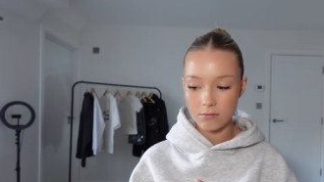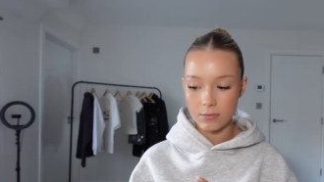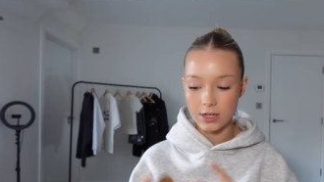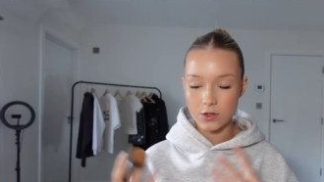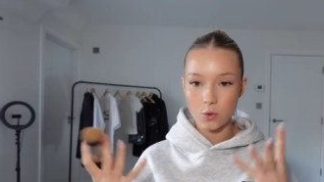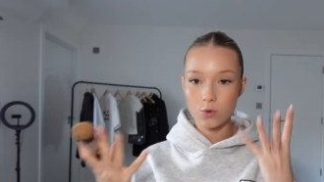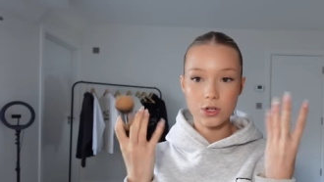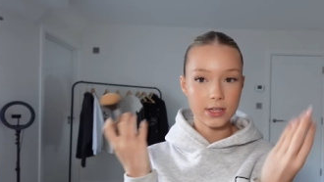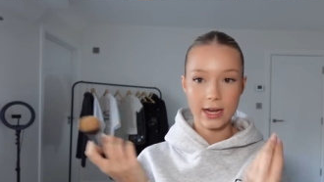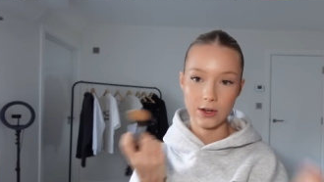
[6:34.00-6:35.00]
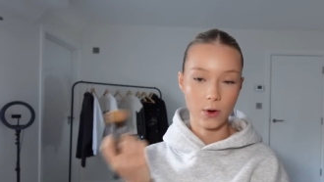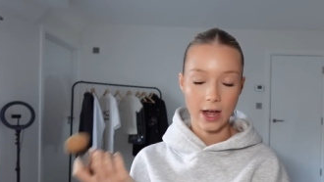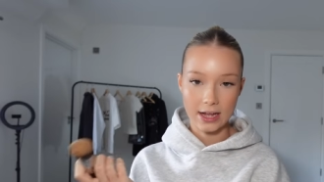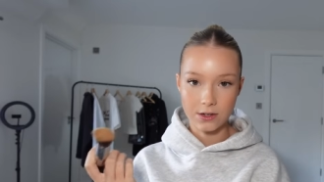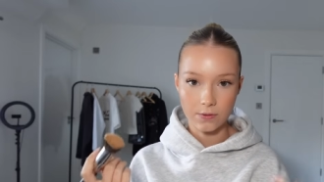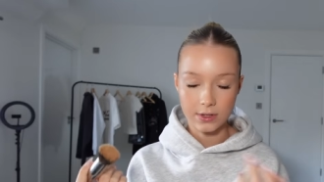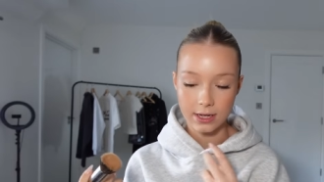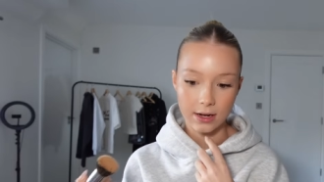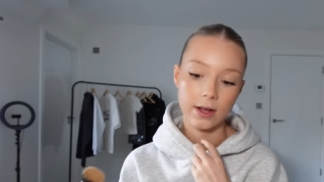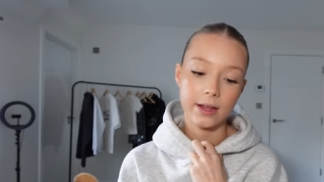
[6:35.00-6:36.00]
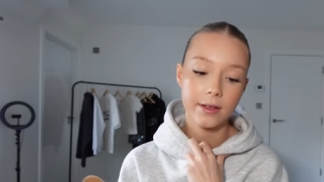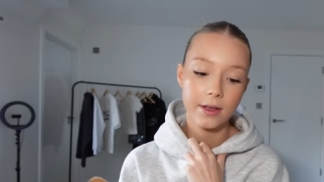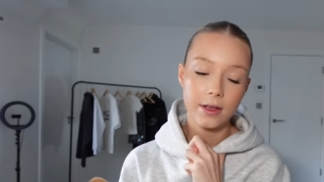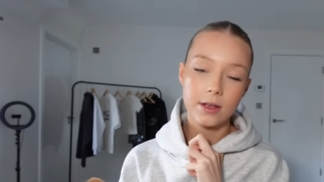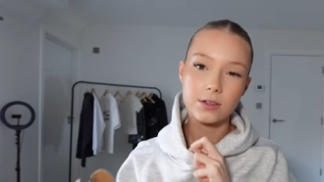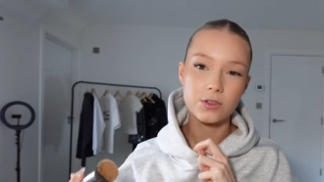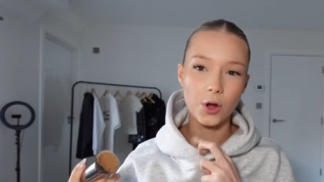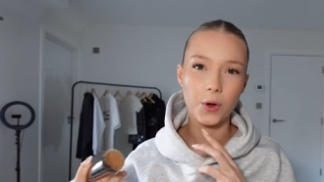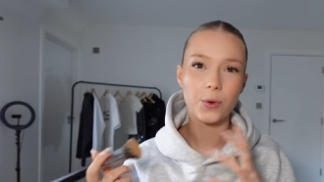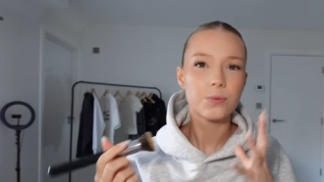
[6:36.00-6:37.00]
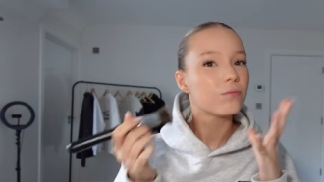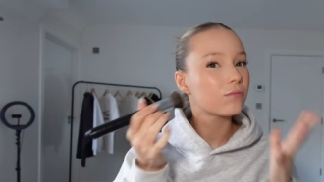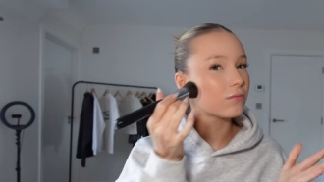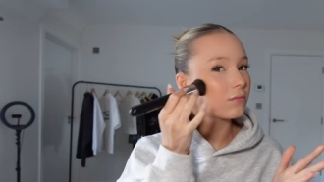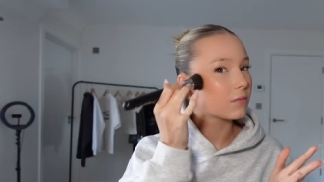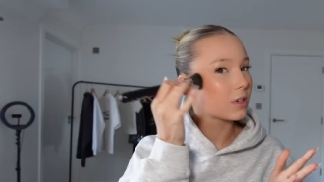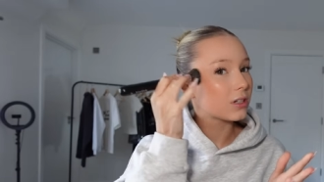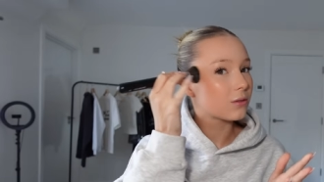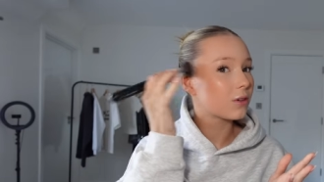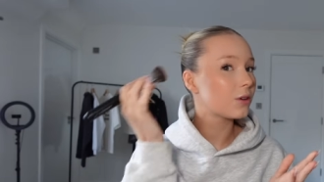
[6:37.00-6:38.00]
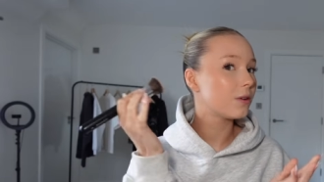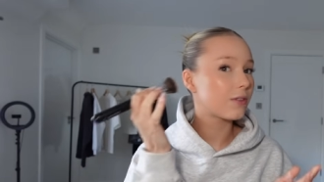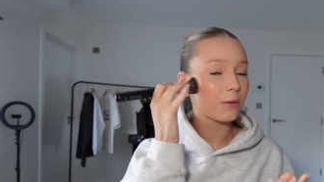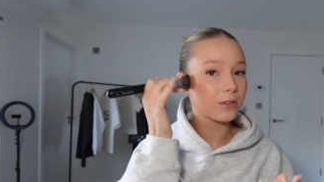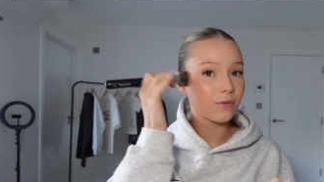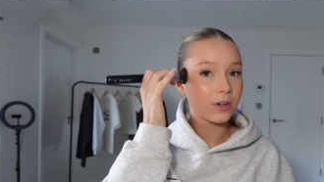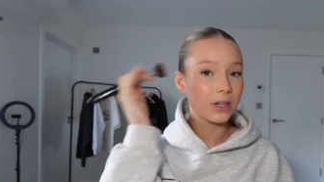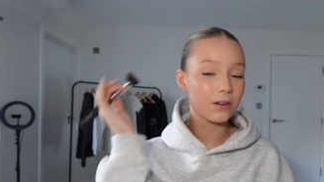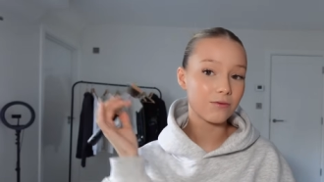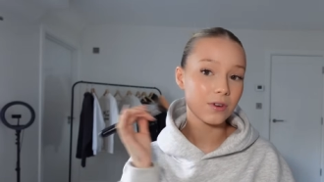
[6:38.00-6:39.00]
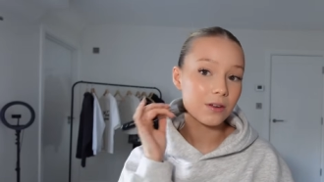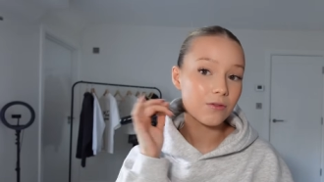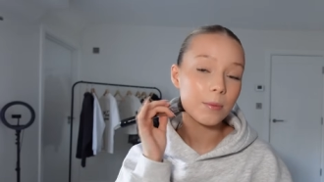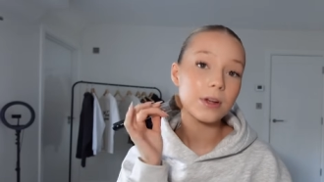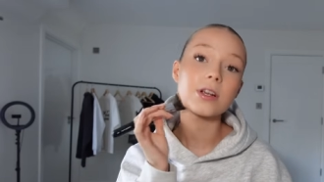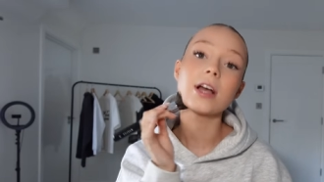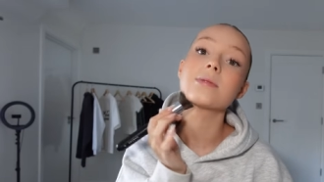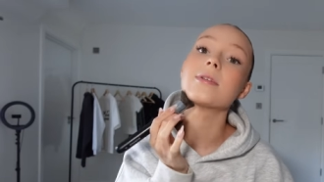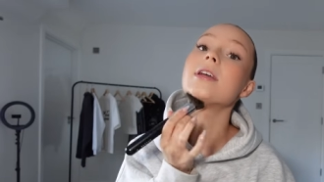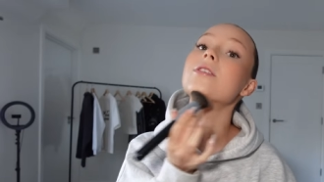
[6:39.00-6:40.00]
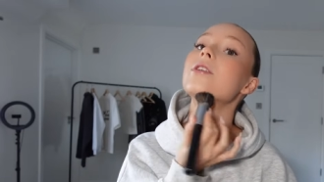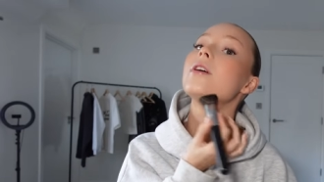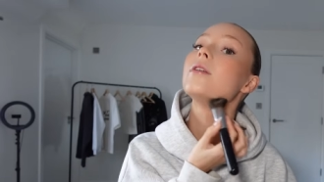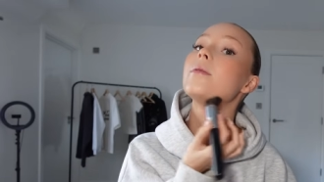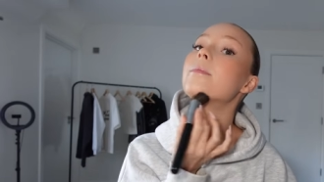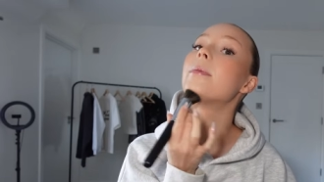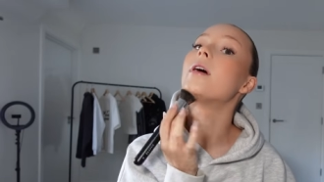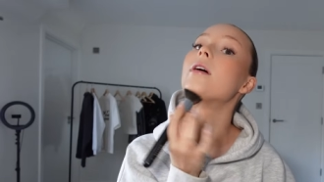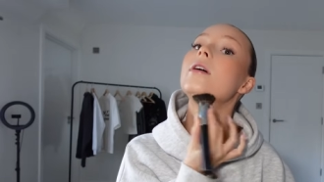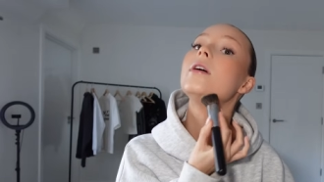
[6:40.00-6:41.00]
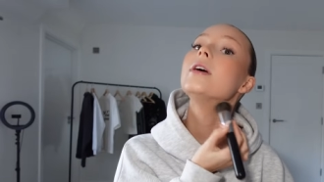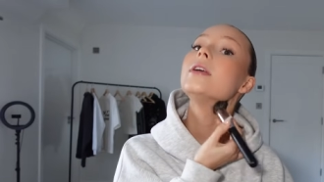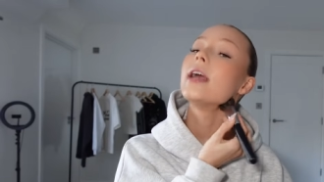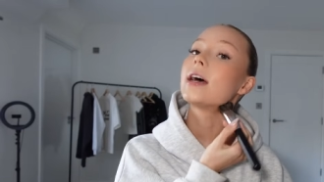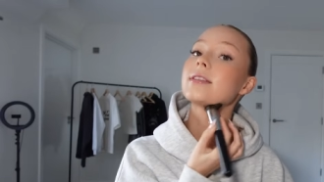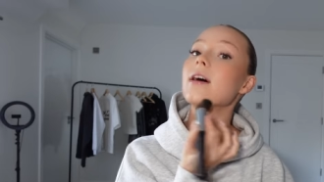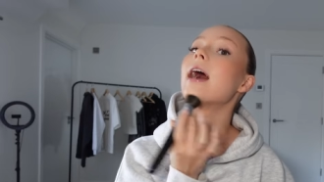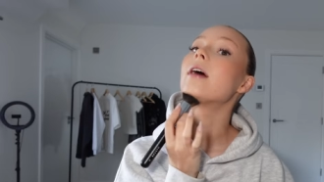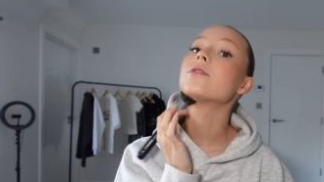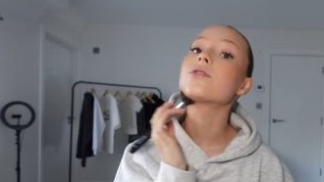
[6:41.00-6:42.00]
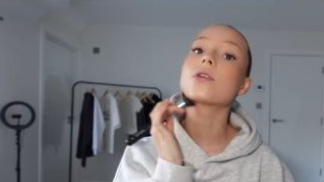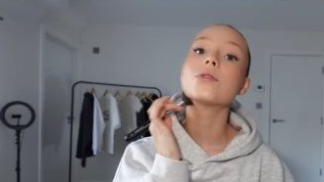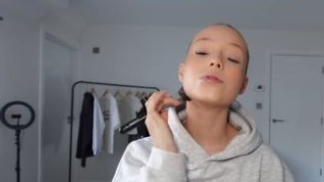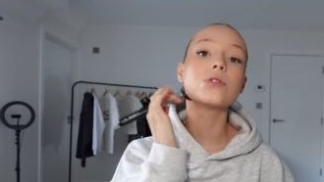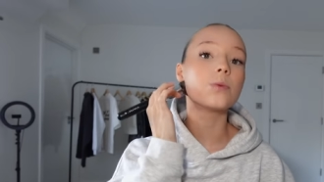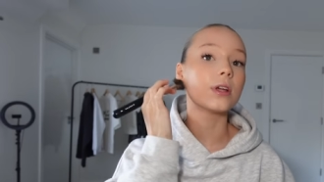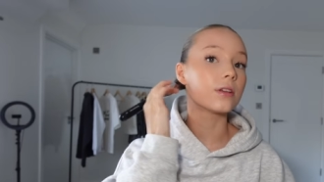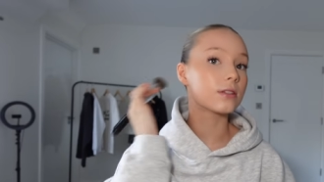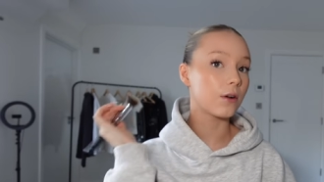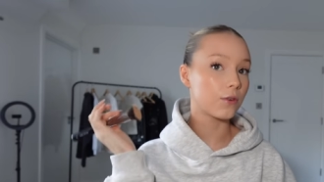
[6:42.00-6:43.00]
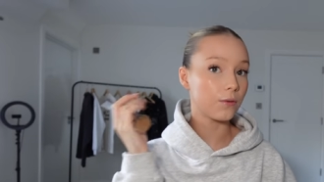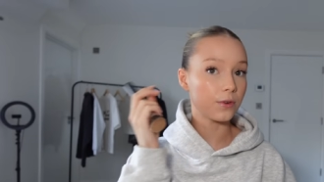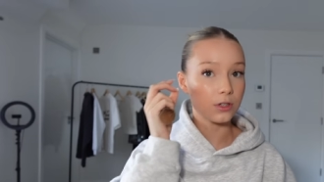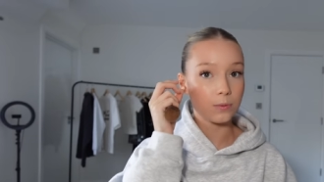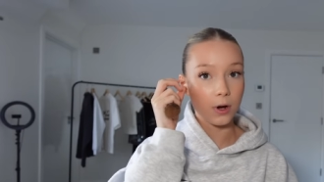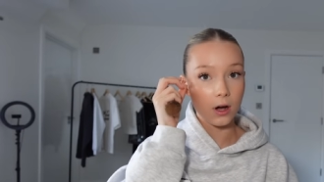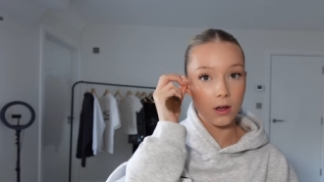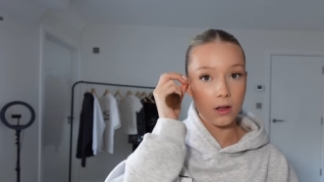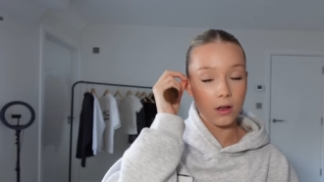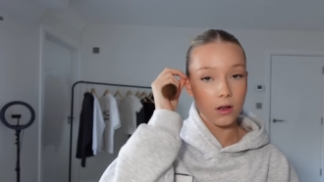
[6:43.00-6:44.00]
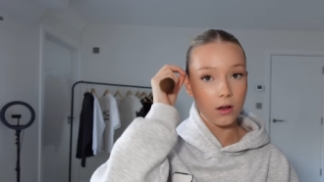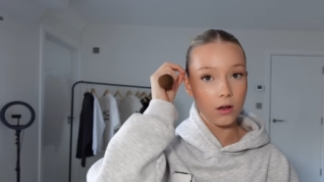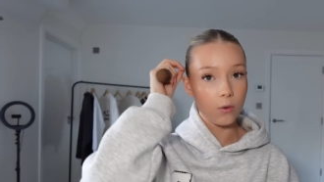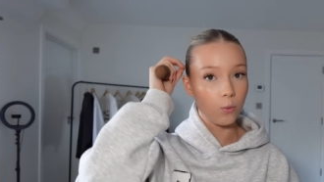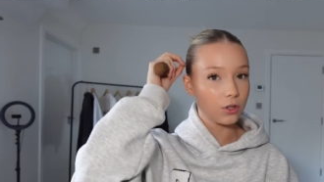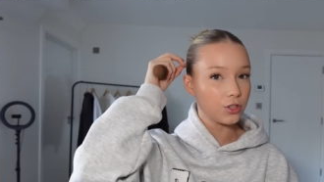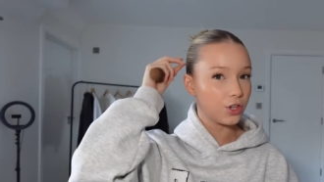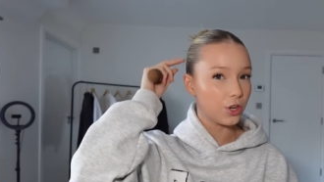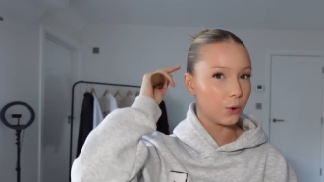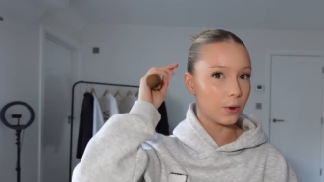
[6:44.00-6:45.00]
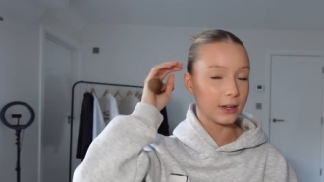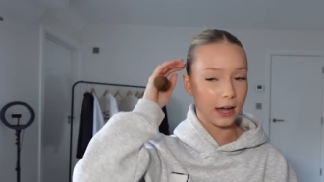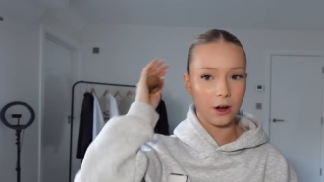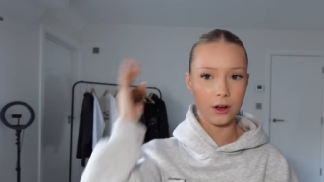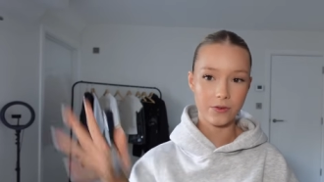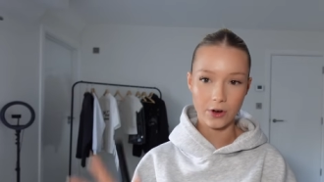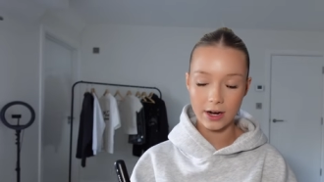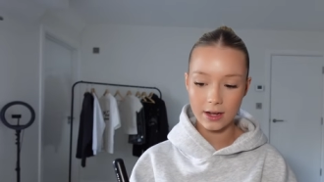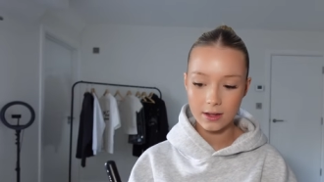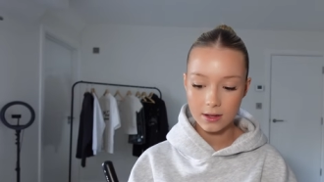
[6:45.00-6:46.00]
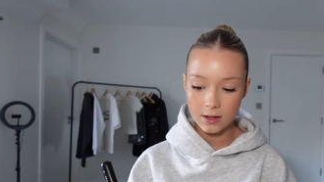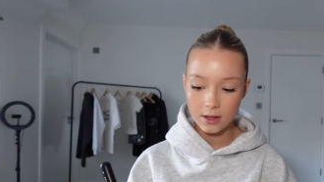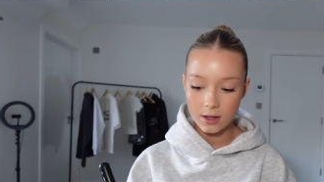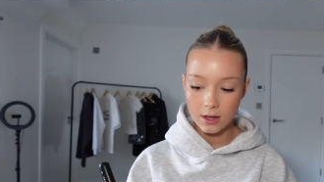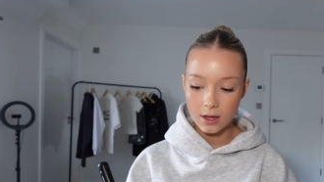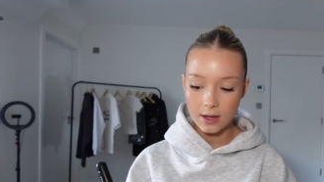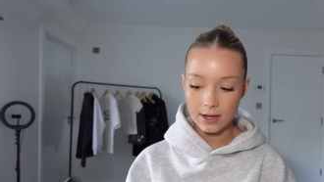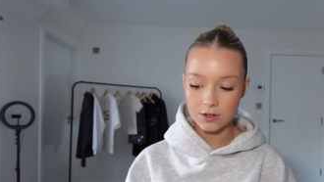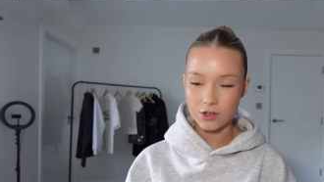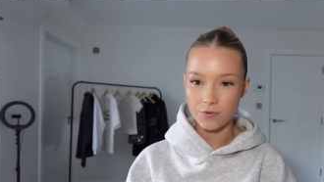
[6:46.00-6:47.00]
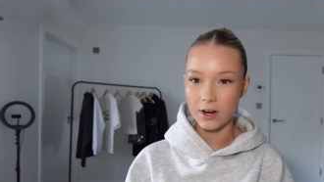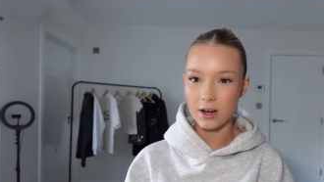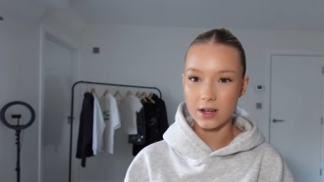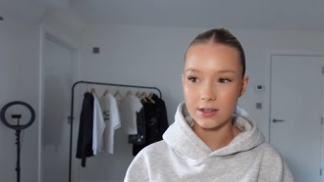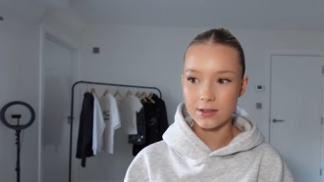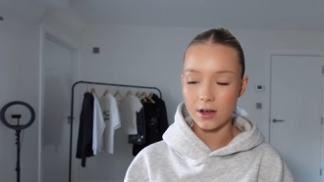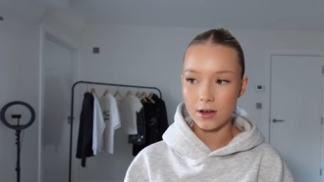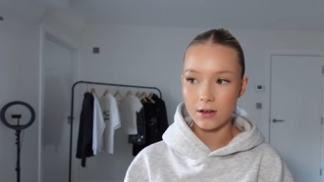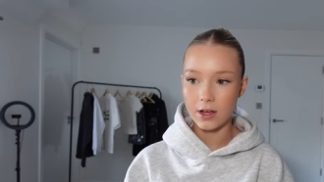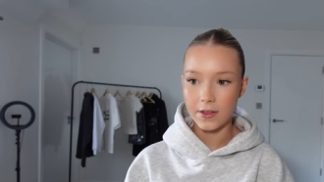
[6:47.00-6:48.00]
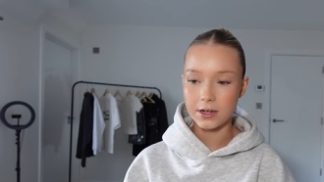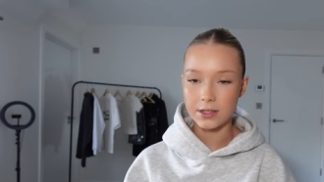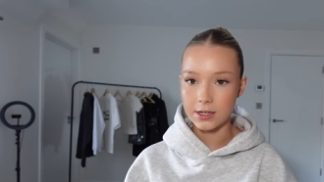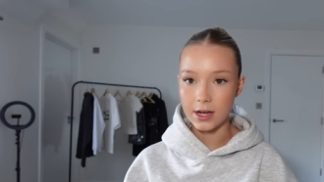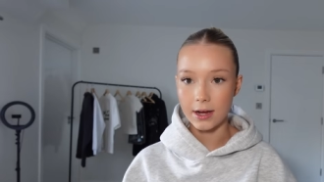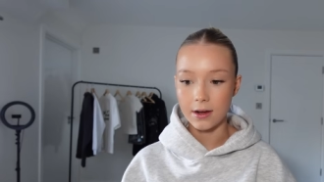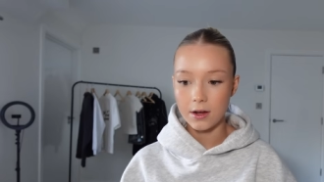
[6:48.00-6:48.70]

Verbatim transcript: it's all just like in your head obviously like so I don't know if that was a really really rubbish explanation but yes I have struggled with self-confidence but once you get over it and just realise that at the end of the day